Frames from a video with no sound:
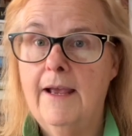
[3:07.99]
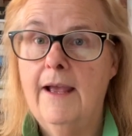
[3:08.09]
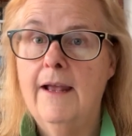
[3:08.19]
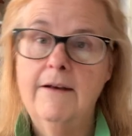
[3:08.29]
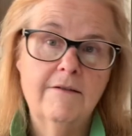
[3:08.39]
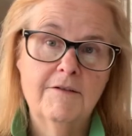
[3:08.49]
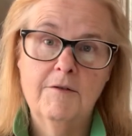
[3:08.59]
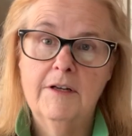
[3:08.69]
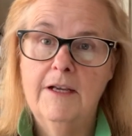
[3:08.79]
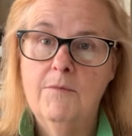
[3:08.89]
and
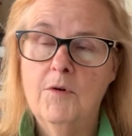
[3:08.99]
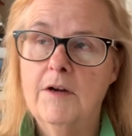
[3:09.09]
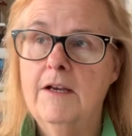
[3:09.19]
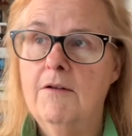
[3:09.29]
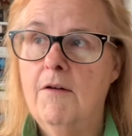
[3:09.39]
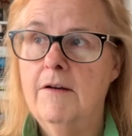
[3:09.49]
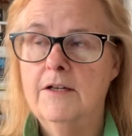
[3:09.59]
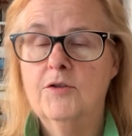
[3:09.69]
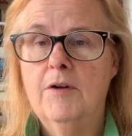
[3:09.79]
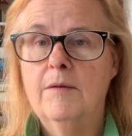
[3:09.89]
certainly working on
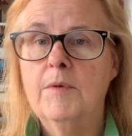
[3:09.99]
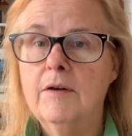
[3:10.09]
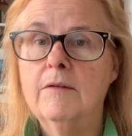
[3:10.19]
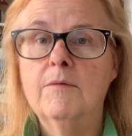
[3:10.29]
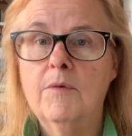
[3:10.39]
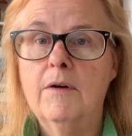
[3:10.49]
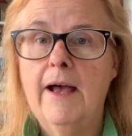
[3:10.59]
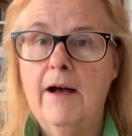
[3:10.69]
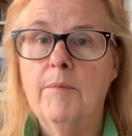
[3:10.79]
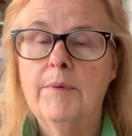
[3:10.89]
a treadmill will
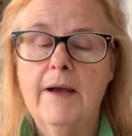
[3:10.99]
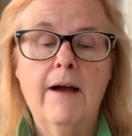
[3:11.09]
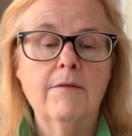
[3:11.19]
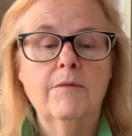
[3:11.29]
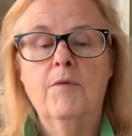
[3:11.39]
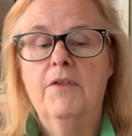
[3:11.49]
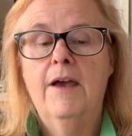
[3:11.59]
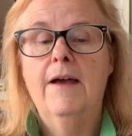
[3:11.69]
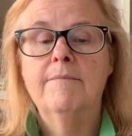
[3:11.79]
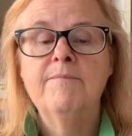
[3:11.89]
help out with
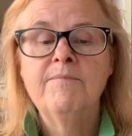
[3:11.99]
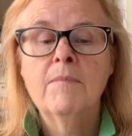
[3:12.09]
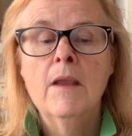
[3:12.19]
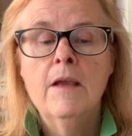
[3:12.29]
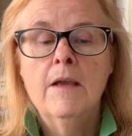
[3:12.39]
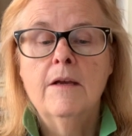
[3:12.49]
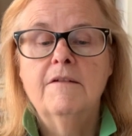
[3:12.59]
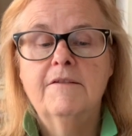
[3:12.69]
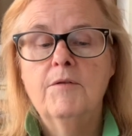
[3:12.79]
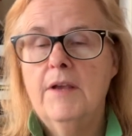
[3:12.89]
that.
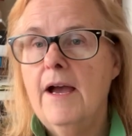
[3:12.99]
So